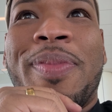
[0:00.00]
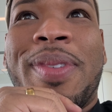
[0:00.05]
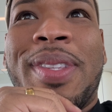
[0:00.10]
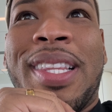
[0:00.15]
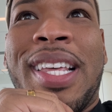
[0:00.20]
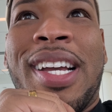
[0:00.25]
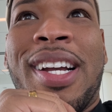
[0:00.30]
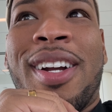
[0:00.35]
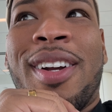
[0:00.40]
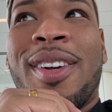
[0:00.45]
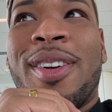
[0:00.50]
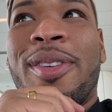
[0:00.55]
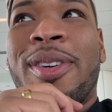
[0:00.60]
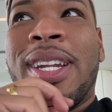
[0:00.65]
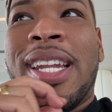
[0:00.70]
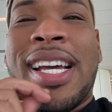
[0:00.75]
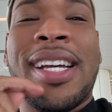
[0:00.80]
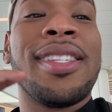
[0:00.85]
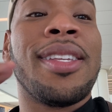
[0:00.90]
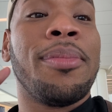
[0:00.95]
They're
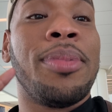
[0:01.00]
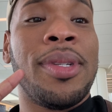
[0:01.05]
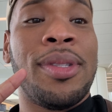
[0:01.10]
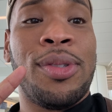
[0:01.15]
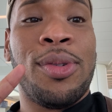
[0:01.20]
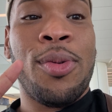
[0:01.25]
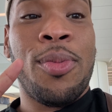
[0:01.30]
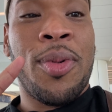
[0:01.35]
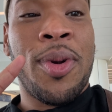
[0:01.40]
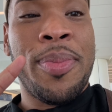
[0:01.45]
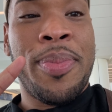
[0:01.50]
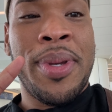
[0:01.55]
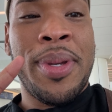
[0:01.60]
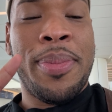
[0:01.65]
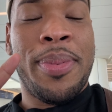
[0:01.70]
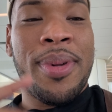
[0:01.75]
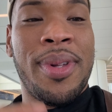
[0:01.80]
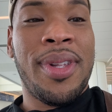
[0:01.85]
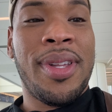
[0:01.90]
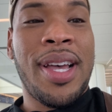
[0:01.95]
only accepting 2 more
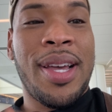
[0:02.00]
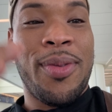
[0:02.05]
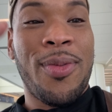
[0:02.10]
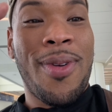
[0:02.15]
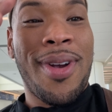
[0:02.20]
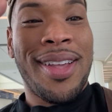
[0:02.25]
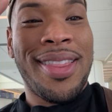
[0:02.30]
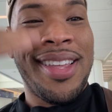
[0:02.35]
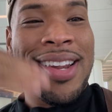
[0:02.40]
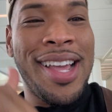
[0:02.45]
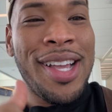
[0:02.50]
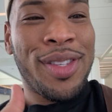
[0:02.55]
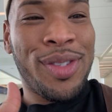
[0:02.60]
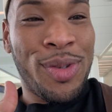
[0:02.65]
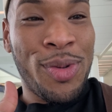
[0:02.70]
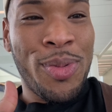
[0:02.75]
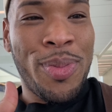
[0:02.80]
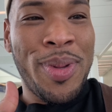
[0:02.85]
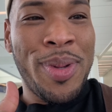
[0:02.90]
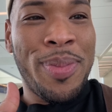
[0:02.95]
people, and we are the next
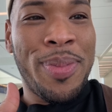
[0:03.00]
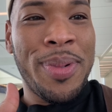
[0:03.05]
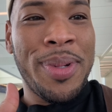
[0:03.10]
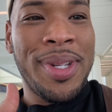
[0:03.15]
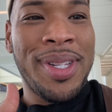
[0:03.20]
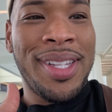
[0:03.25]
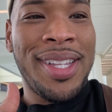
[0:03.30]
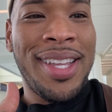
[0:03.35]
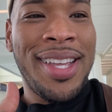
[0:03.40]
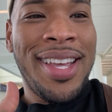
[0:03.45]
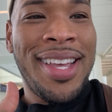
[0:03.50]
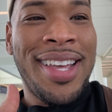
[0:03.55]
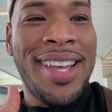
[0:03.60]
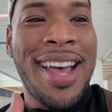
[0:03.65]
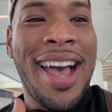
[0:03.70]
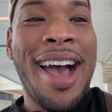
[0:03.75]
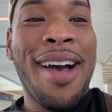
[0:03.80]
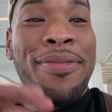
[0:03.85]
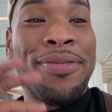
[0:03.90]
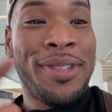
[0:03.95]
2 people
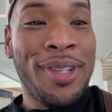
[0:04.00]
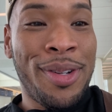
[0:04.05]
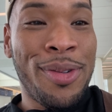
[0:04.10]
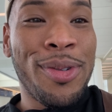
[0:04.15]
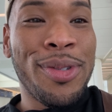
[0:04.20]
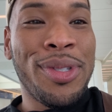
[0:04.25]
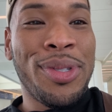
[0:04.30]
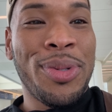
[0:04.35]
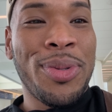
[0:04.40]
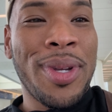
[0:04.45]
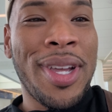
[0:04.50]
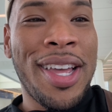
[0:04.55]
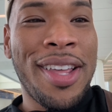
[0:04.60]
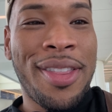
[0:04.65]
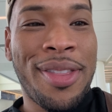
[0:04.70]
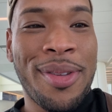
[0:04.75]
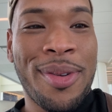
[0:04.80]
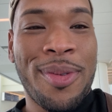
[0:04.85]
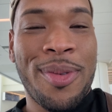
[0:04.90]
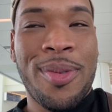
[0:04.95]
after those 2 get
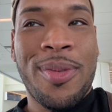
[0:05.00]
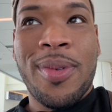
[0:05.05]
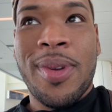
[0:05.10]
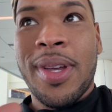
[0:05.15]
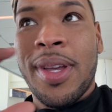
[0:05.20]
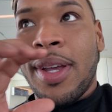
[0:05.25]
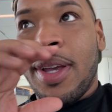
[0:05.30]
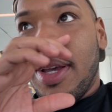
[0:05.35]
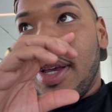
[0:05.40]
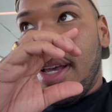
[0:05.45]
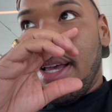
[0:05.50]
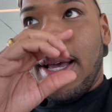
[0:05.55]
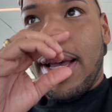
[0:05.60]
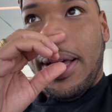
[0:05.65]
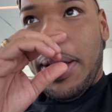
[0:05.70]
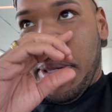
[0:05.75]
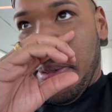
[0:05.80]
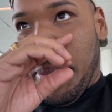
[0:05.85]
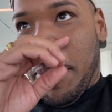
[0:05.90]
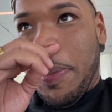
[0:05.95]
through.
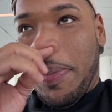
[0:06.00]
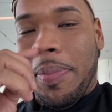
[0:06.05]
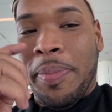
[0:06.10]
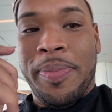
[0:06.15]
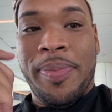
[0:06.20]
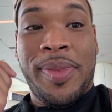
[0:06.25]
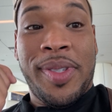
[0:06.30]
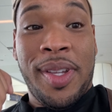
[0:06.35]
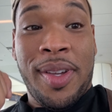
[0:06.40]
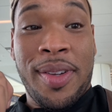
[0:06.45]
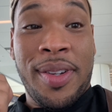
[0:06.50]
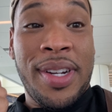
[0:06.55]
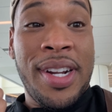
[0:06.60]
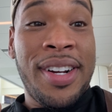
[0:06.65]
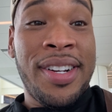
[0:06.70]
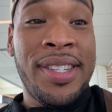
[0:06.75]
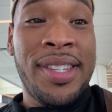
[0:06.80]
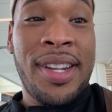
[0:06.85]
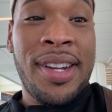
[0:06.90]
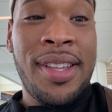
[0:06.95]
So there
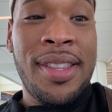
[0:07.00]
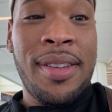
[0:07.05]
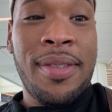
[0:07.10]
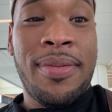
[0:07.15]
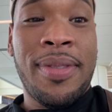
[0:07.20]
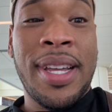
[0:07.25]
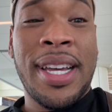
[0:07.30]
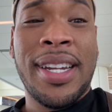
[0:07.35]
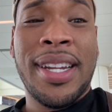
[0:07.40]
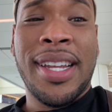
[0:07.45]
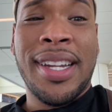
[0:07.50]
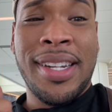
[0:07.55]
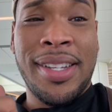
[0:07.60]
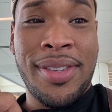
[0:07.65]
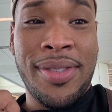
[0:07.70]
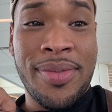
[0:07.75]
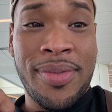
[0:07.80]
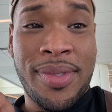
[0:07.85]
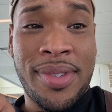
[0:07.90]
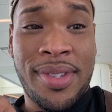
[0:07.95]
is another flight that
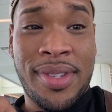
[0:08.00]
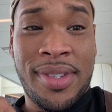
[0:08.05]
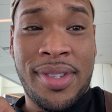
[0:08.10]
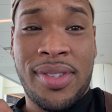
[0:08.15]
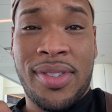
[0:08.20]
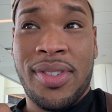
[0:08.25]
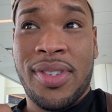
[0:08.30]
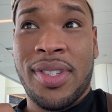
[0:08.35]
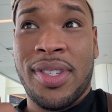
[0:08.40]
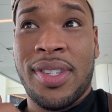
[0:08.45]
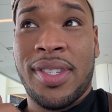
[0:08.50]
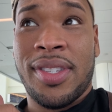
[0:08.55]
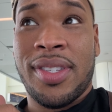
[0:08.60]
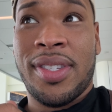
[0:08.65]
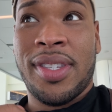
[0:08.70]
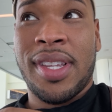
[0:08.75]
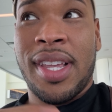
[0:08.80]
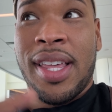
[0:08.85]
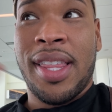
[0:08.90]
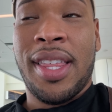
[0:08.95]

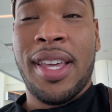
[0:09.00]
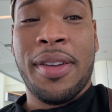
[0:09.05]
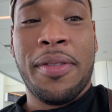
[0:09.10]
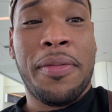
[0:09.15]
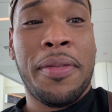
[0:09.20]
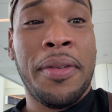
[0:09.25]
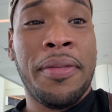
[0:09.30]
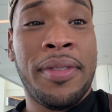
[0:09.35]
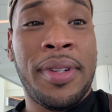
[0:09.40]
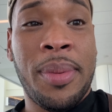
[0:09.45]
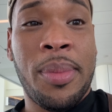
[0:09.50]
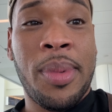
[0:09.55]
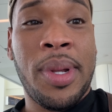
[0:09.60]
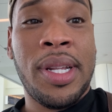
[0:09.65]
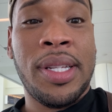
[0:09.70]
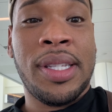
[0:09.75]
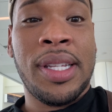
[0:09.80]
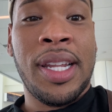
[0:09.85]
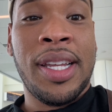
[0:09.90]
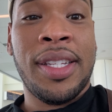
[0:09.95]
leaves, I think, 50
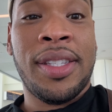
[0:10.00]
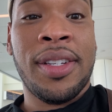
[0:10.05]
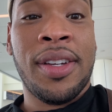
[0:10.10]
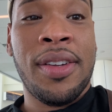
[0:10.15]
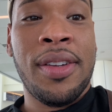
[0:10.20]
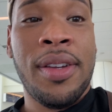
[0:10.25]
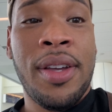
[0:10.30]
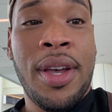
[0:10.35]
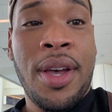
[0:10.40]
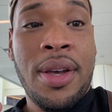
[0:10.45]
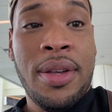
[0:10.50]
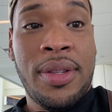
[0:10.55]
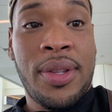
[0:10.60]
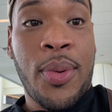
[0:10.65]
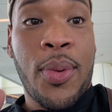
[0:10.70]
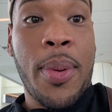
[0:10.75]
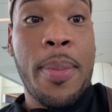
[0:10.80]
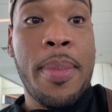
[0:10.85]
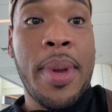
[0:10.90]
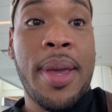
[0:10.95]
minutes later. So
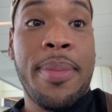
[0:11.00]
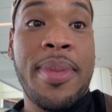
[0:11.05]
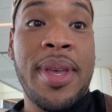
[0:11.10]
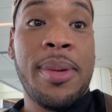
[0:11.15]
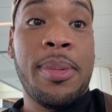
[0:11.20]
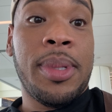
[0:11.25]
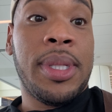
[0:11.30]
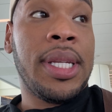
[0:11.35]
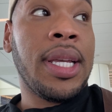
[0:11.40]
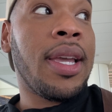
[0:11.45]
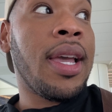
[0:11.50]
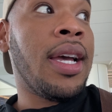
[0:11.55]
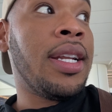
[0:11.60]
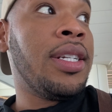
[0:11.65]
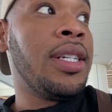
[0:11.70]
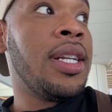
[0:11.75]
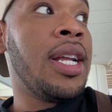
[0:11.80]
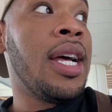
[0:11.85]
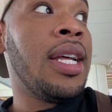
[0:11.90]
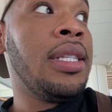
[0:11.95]
we may be able to
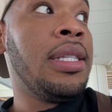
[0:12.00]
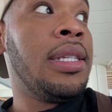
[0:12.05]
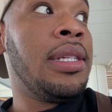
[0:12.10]
catch that.